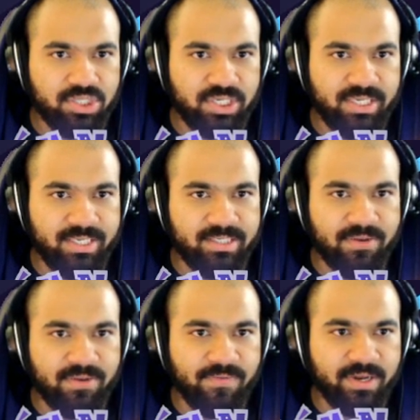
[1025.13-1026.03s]

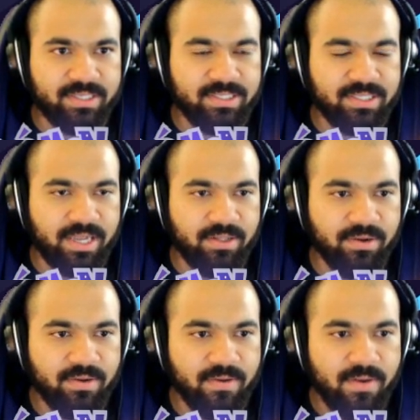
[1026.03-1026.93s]
Jeez, you fucking
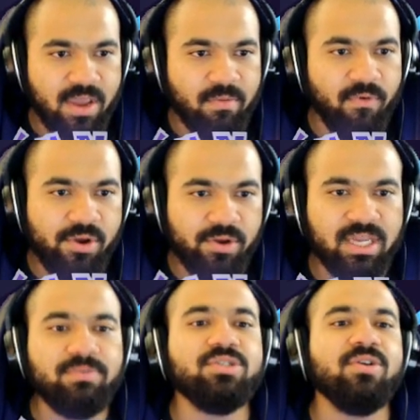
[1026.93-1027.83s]
stickler. Before you
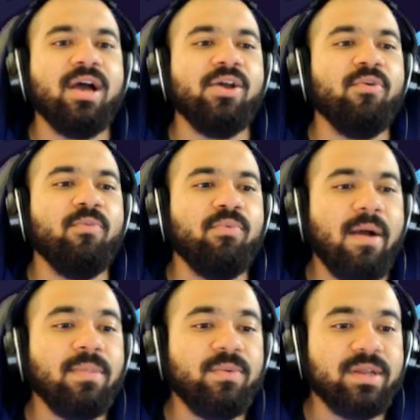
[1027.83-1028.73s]
attempt your trial, you'll
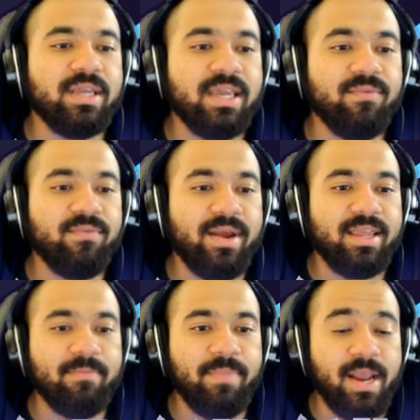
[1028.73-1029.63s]
probably want to get
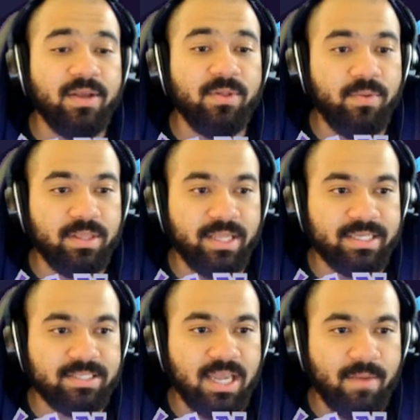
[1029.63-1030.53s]
ready in Paniola one
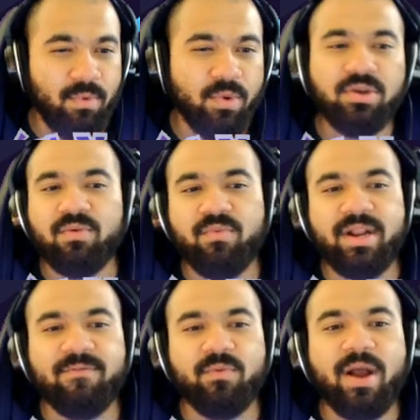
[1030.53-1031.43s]
last time. But where do you get
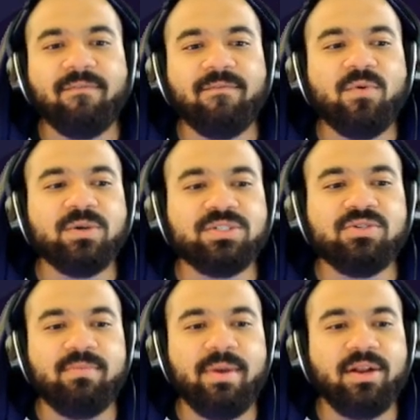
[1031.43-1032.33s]
ready for Route four
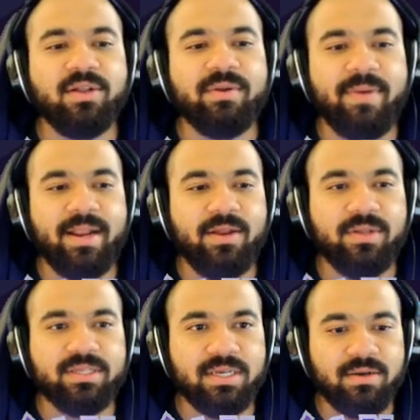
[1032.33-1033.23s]
so you can make it all the way to
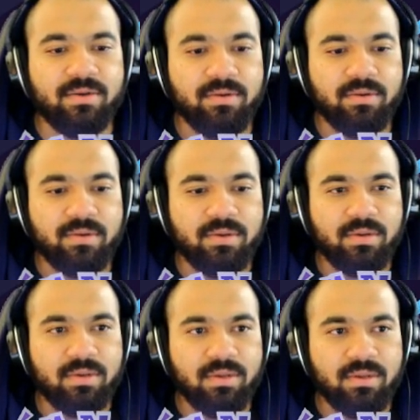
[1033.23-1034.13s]
Paniola Town?
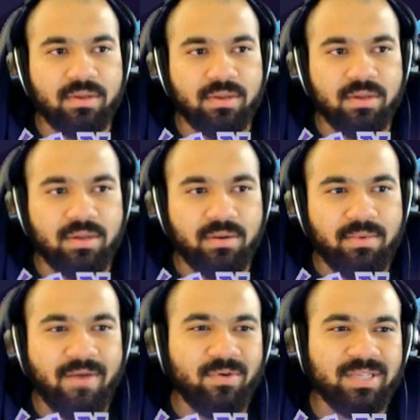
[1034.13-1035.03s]

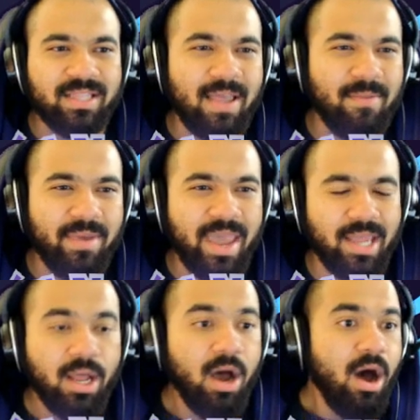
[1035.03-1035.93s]
Route four's not that
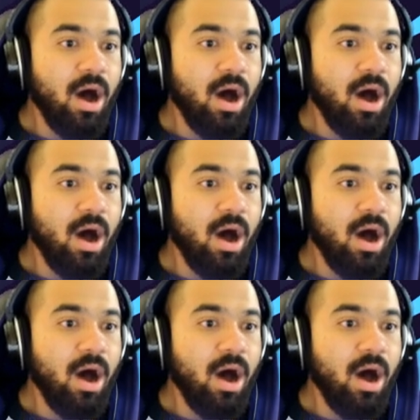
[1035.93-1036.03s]
bad.